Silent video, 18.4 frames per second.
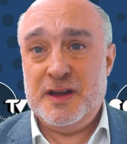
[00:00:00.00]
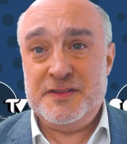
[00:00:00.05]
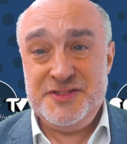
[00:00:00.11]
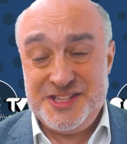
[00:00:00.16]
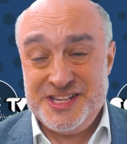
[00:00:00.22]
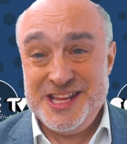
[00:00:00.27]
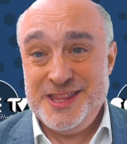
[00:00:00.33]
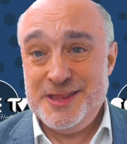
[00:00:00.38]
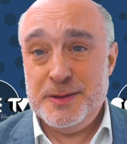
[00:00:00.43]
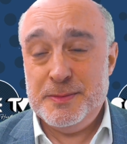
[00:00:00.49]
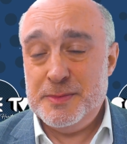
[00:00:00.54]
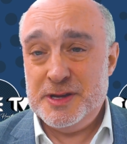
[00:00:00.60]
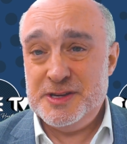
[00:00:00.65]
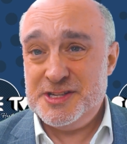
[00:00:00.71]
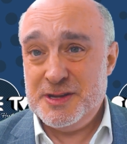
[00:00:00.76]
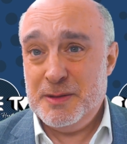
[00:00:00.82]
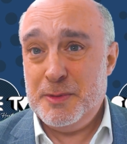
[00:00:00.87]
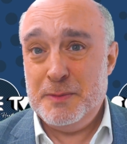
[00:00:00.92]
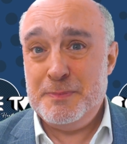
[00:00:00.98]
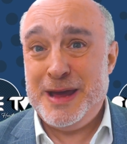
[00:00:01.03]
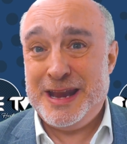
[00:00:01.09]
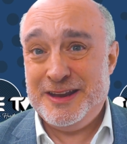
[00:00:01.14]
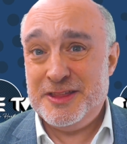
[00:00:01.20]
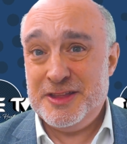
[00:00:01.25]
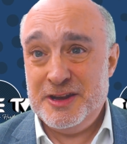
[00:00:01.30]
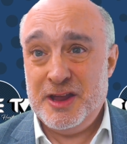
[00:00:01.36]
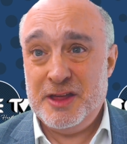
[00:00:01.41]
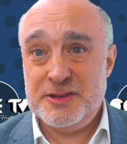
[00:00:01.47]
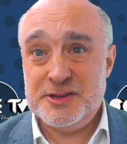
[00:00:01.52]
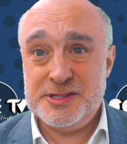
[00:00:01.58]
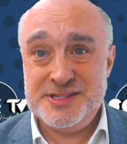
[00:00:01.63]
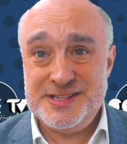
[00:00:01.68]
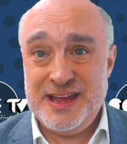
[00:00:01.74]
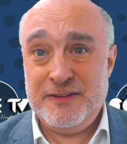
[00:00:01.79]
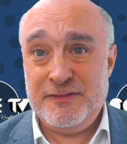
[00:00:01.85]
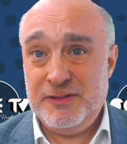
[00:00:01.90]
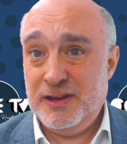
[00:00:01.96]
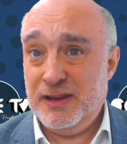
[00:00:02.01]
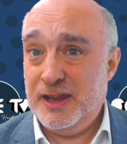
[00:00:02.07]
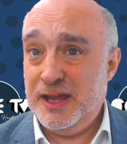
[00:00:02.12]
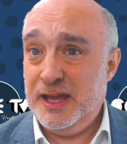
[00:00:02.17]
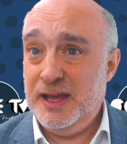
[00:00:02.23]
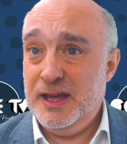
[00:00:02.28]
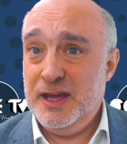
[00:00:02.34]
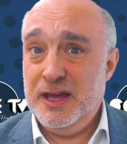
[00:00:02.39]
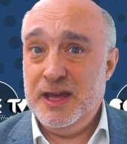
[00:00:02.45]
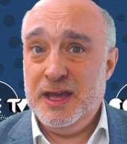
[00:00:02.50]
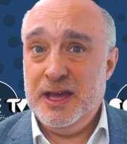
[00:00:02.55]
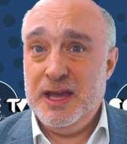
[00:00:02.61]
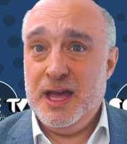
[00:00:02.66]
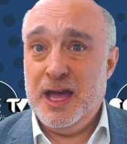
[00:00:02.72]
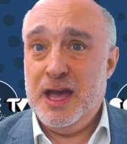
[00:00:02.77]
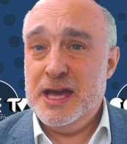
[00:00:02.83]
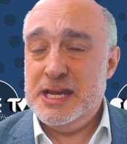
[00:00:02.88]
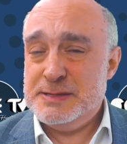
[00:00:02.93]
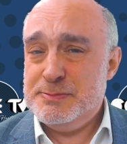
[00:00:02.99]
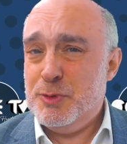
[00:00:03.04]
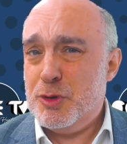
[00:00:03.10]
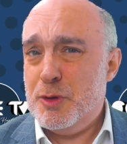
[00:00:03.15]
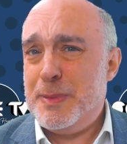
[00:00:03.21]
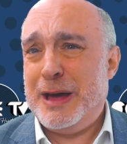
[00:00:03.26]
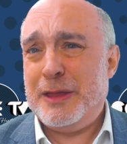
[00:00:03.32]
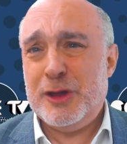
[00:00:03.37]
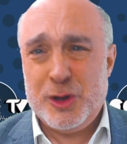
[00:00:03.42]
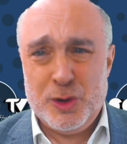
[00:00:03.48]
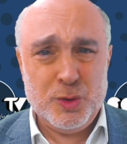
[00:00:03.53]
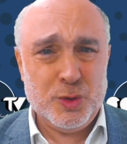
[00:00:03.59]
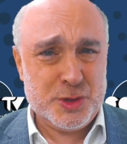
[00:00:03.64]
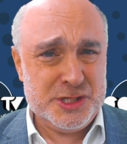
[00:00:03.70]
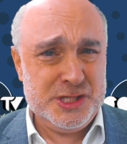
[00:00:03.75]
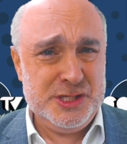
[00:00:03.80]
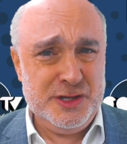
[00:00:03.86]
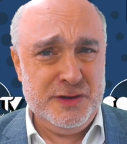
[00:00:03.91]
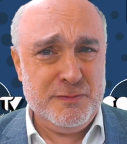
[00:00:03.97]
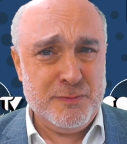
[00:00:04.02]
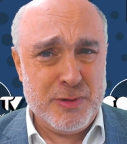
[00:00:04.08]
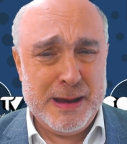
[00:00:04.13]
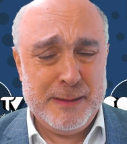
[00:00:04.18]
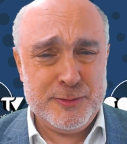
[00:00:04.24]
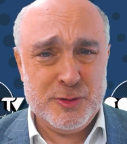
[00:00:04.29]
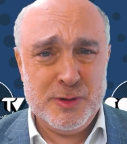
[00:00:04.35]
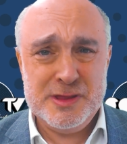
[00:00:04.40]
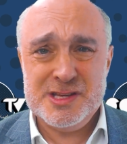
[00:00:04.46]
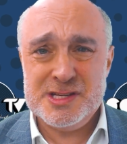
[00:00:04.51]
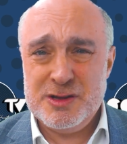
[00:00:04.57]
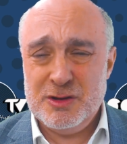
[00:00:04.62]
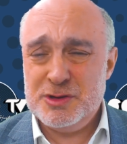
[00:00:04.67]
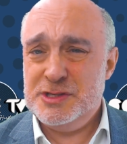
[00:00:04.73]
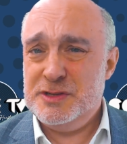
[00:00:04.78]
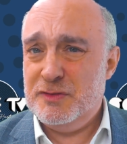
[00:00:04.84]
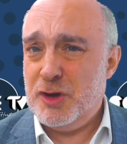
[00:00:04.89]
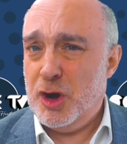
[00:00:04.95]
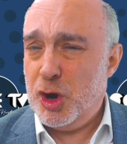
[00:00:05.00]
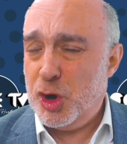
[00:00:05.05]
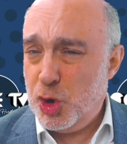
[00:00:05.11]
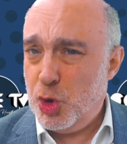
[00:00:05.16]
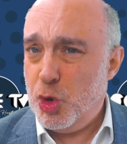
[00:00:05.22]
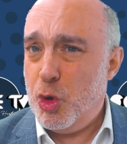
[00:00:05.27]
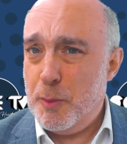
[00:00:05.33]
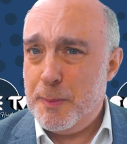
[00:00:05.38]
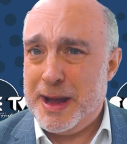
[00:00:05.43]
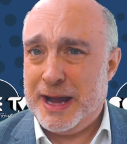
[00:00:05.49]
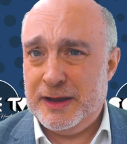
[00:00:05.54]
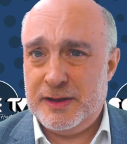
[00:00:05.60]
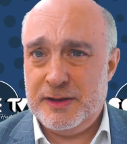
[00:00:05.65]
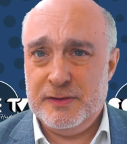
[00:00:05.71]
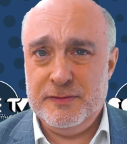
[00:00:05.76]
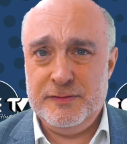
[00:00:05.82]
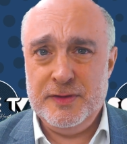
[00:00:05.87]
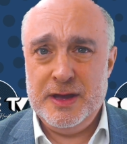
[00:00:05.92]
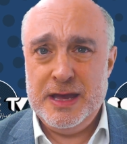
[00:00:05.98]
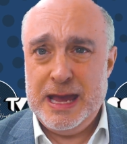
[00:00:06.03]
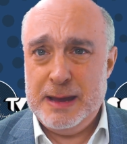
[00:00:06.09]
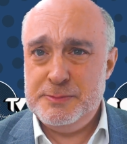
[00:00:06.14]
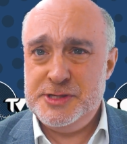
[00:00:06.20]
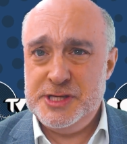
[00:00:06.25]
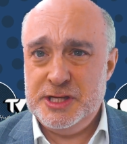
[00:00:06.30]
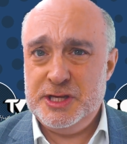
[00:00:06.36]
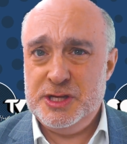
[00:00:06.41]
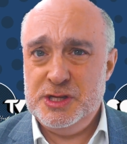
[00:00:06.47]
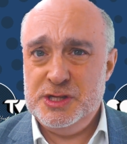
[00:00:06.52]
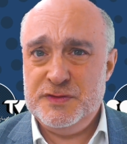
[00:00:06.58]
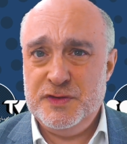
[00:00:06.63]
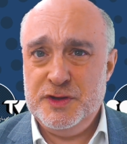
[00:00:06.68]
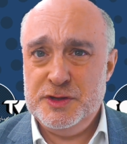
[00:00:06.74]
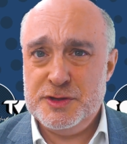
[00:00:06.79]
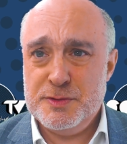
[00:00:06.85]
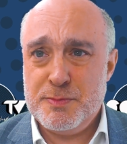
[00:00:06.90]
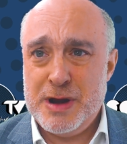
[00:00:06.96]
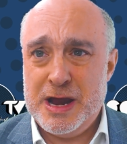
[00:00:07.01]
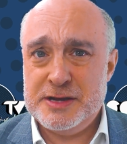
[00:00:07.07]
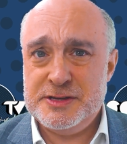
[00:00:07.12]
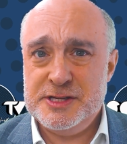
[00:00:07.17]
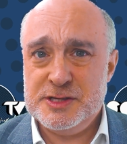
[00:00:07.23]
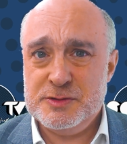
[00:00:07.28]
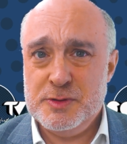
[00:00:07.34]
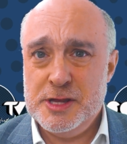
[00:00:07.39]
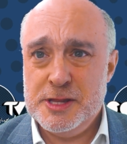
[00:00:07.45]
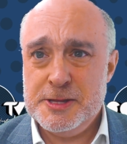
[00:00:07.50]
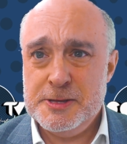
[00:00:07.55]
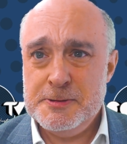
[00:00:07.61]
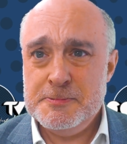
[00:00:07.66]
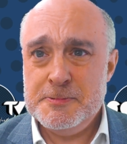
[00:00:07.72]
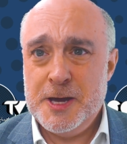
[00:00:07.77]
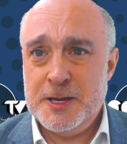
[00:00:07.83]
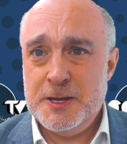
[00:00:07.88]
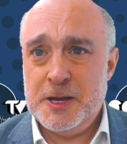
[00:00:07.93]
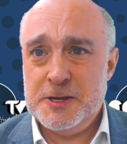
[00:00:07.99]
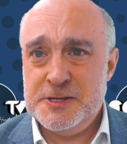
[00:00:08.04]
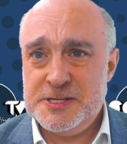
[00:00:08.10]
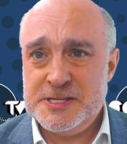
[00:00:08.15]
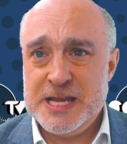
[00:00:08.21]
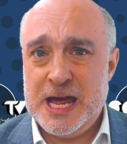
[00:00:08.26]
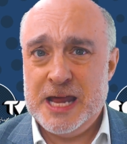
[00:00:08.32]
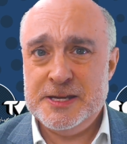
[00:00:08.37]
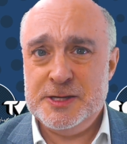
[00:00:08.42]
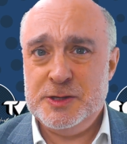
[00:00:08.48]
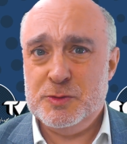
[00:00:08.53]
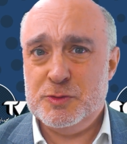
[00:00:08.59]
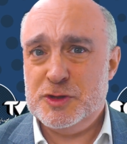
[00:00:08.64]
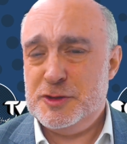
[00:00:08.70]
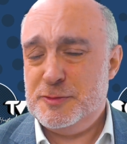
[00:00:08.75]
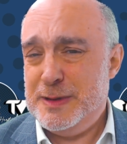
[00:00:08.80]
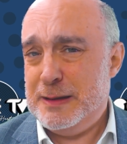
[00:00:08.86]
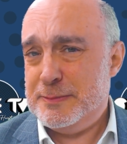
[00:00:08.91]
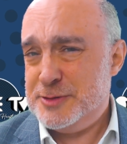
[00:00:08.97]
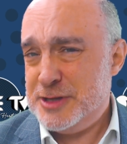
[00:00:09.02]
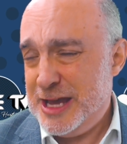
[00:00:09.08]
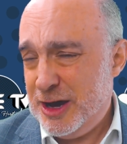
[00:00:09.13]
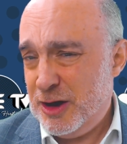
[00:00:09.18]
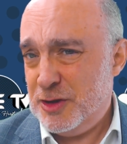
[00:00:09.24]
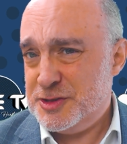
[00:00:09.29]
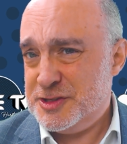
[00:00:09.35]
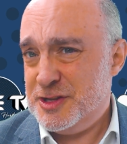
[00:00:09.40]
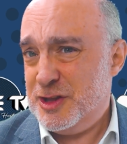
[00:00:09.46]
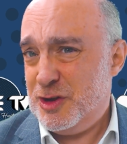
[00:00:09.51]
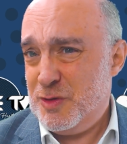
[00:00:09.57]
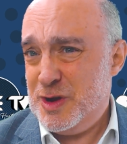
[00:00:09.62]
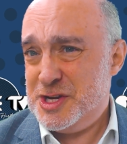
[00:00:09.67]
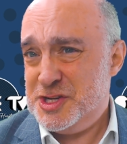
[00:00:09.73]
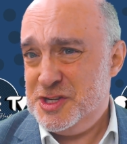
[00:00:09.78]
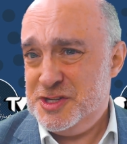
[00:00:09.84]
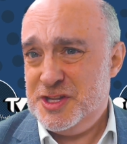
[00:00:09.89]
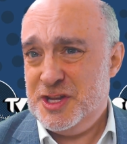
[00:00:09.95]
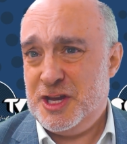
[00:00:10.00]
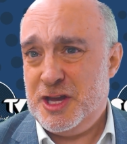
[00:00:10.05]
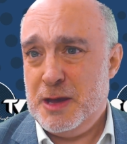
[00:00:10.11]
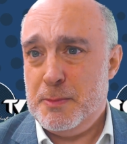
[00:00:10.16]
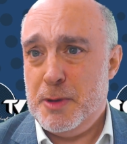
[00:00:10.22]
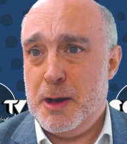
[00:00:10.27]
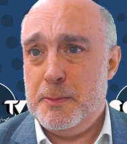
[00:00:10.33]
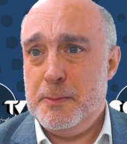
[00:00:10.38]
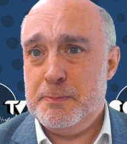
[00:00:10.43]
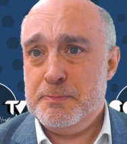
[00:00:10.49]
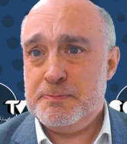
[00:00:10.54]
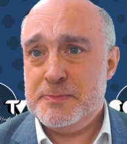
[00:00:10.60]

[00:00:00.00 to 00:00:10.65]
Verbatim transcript: i've seen them and some are better than others definitely uh, it's more about the courses you've prepped with as long as you've got a core bank of mcqs for you to practice with and understand in order to be able to answer the questions that come up